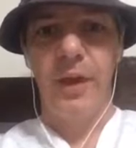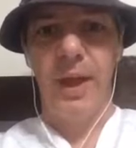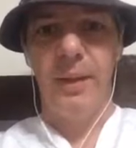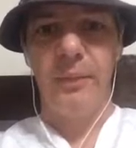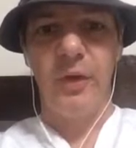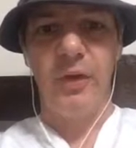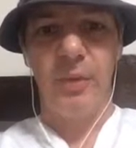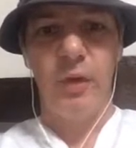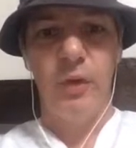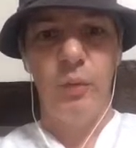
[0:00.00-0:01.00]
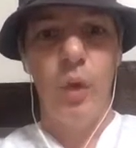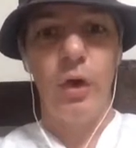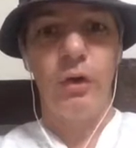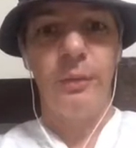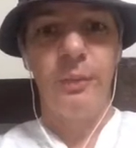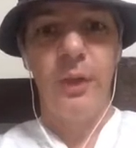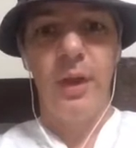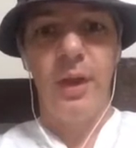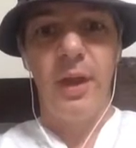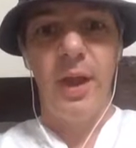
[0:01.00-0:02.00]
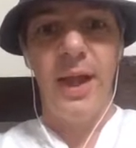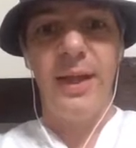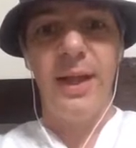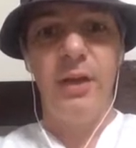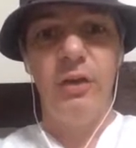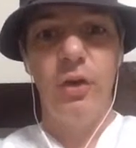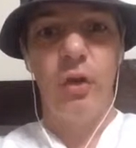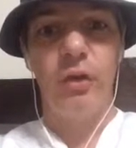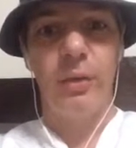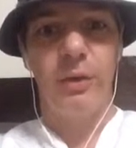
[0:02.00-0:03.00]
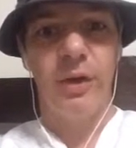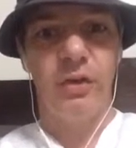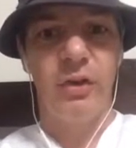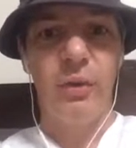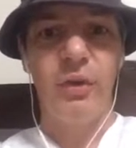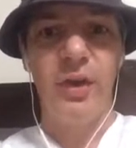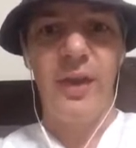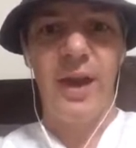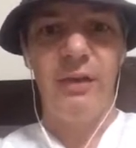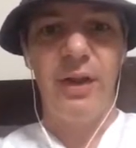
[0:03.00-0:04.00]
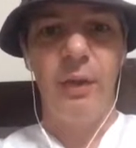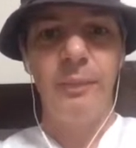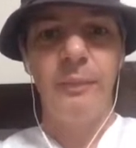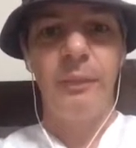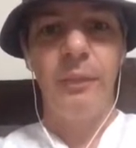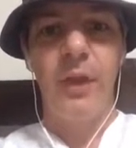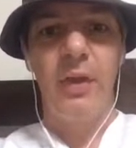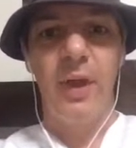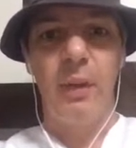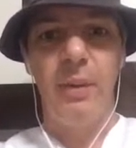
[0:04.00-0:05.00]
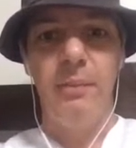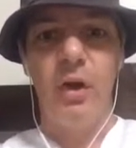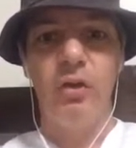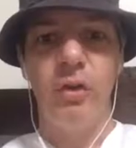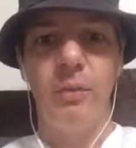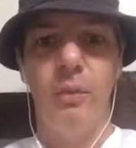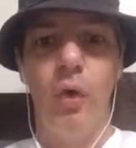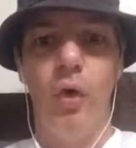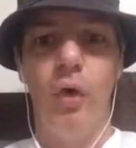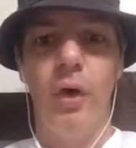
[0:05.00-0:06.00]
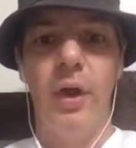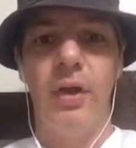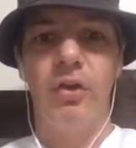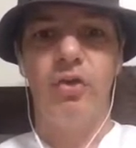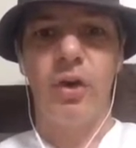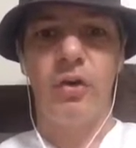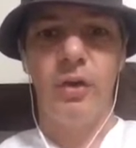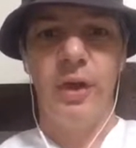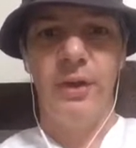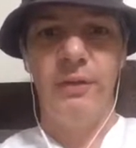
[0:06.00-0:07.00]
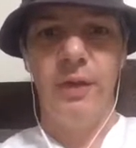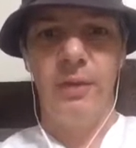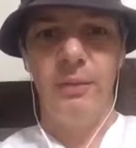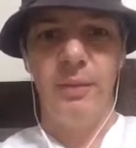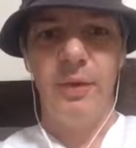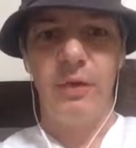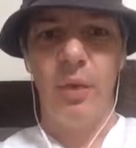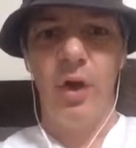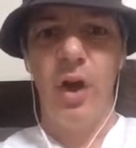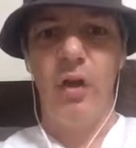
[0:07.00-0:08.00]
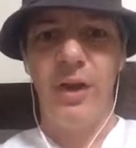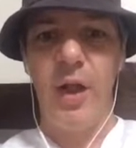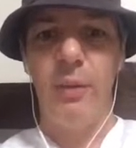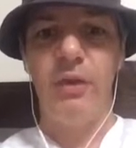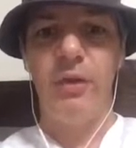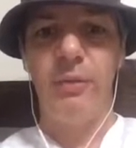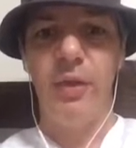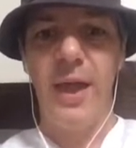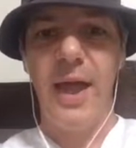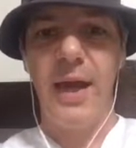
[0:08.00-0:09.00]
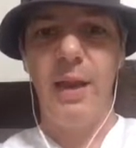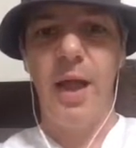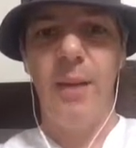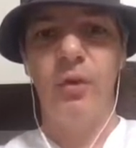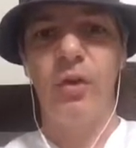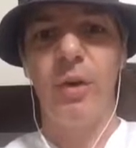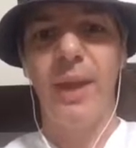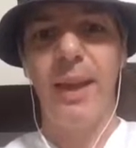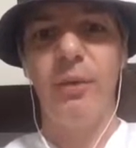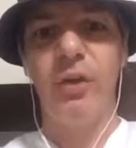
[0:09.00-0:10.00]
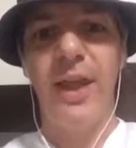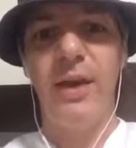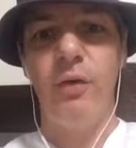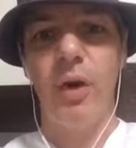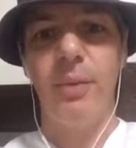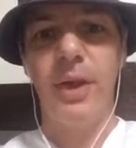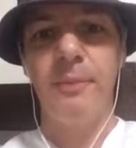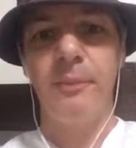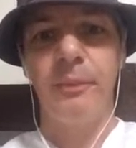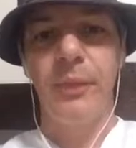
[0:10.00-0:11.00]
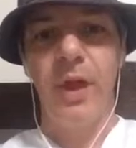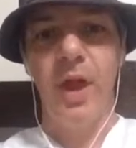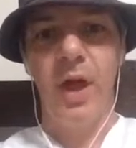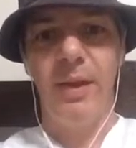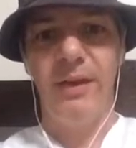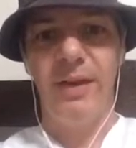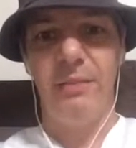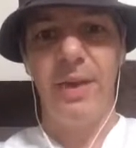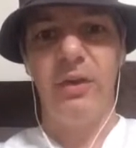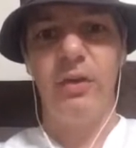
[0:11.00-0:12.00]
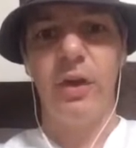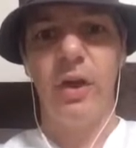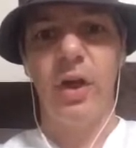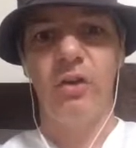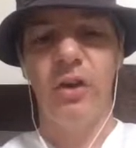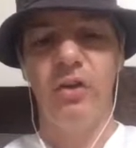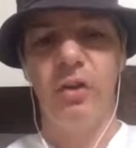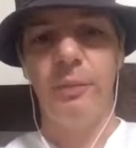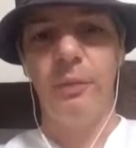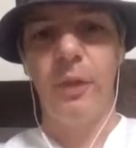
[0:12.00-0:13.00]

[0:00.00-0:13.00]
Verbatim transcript: um, something that works. Uh, headgear does not stop concussion, as we've seen in the NFL. They wear much more structurally for much more larger helmets than um, scrum caps in rugby, uh, and they've got a massive concussion issue.